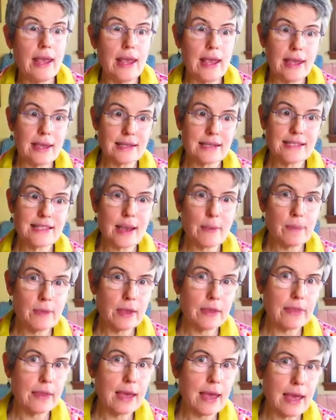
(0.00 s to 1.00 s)
except
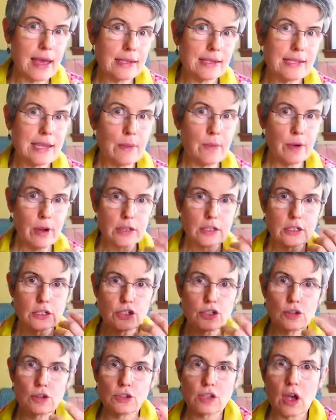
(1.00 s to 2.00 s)
that the SE
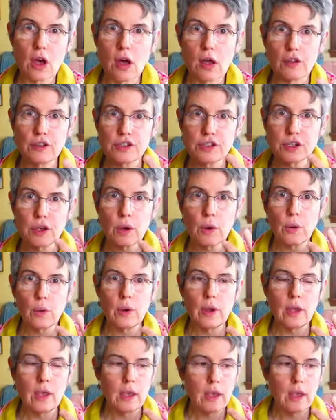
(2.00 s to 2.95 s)
practitioners also